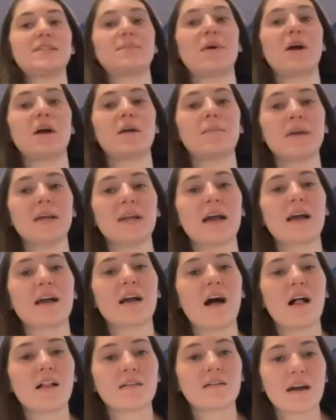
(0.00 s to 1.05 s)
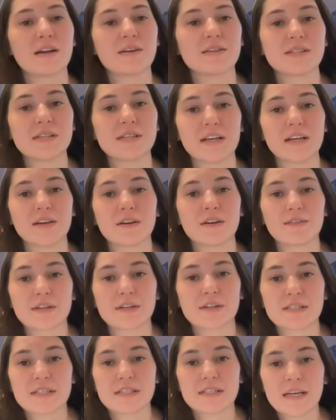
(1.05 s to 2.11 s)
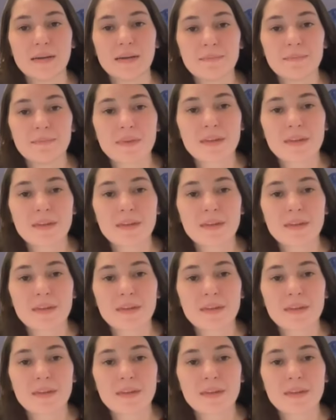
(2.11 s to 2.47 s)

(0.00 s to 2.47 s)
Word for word: Department at Colorado State University.